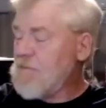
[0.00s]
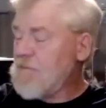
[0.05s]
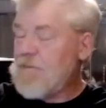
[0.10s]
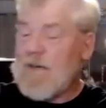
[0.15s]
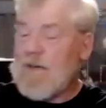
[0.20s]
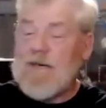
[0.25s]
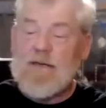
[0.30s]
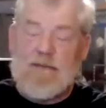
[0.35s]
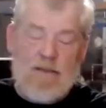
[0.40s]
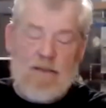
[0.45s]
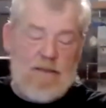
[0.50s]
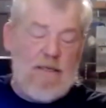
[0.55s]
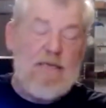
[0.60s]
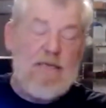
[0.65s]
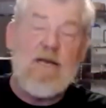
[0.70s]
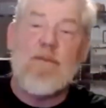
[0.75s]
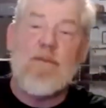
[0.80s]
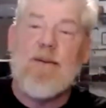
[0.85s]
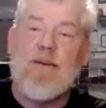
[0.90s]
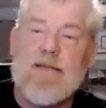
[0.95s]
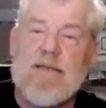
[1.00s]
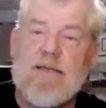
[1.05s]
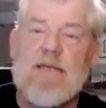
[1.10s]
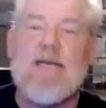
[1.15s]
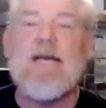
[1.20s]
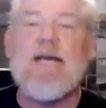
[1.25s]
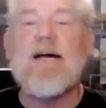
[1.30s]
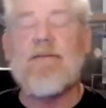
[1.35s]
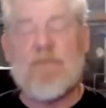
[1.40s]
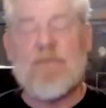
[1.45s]
But the thing about the
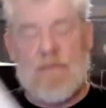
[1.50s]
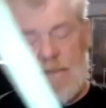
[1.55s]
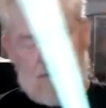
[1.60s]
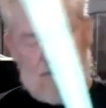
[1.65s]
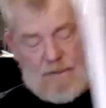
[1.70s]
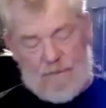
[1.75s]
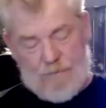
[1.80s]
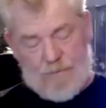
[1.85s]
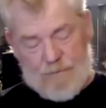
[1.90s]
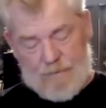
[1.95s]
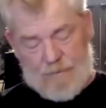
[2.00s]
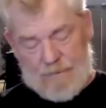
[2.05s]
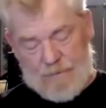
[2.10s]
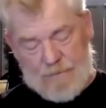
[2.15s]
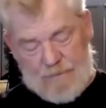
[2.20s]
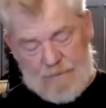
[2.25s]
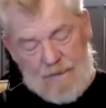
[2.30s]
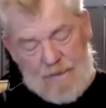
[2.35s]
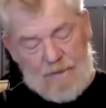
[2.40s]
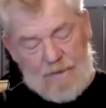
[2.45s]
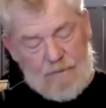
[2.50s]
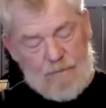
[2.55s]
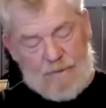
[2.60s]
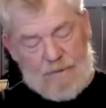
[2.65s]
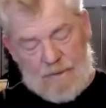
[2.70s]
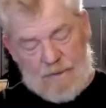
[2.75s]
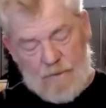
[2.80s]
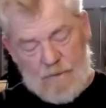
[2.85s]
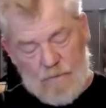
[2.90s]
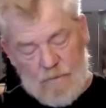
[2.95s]
gaff tape, and kind of the
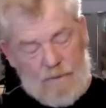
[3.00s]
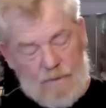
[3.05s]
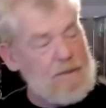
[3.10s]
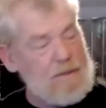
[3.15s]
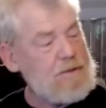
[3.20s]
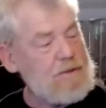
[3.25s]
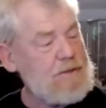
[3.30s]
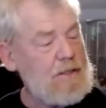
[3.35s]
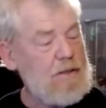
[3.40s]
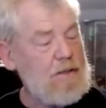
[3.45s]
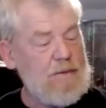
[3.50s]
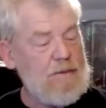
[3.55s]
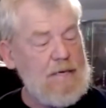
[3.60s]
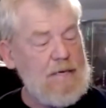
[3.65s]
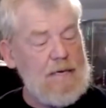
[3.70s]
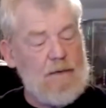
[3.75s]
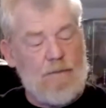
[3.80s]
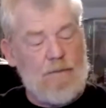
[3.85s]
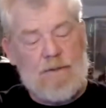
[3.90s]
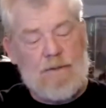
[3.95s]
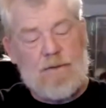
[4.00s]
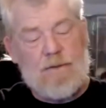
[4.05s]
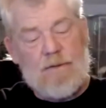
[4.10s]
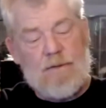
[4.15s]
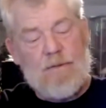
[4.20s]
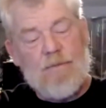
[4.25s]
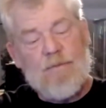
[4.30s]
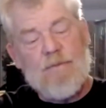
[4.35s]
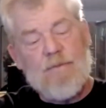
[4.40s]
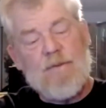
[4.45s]
reason I wanted to show that one,
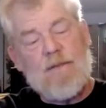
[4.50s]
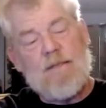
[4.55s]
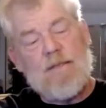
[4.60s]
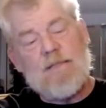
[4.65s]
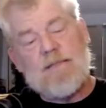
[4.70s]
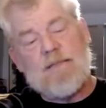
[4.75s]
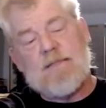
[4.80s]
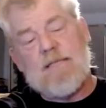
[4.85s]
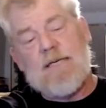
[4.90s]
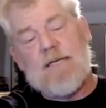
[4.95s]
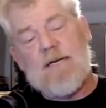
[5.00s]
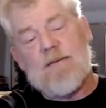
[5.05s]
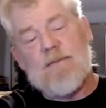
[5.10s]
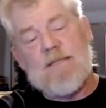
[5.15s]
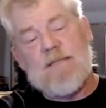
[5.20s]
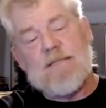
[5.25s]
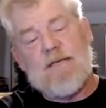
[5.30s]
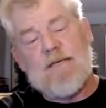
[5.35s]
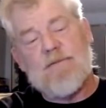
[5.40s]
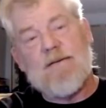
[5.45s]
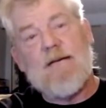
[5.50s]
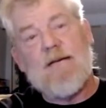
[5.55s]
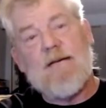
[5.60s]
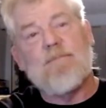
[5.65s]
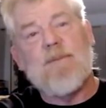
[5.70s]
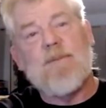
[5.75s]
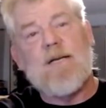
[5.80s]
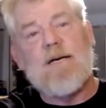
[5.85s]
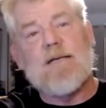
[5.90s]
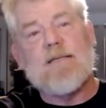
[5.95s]
is see how much I've
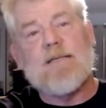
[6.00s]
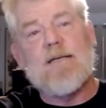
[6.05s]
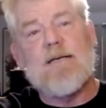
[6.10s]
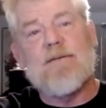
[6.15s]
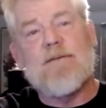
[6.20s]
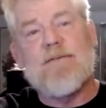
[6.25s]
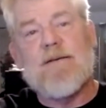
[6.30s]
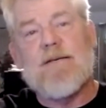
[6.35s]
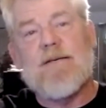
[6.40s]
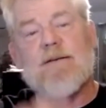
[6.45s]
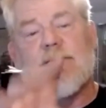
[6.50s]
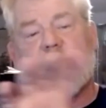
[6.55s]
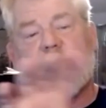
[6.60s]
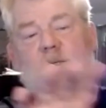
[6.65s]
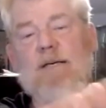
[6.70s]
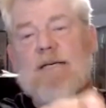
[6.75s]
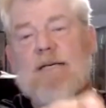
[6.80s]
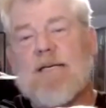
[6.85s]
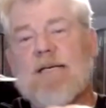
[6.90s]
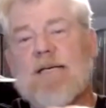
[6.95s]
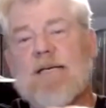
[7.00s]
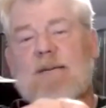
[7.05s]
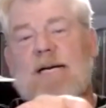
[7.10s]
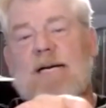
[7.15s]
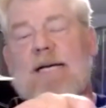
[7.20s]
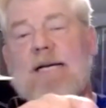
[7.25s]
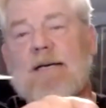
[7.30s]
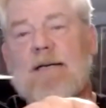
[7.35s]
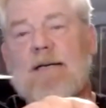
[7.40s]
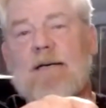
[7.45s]
got blocked off here so I can get my
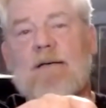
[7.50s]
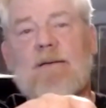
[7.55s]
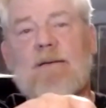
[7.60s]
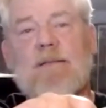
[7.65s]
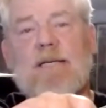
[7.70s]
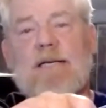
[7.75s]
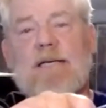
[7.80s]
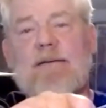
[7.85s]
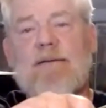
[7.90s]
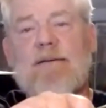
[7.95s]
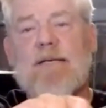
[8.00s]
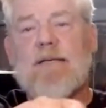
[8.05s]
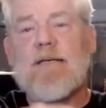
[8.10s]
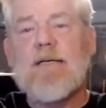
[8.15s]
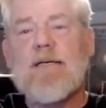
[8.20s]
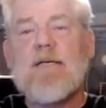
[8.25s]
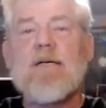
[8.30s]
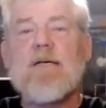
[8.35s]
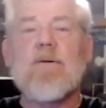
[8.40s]
hand a hold of it.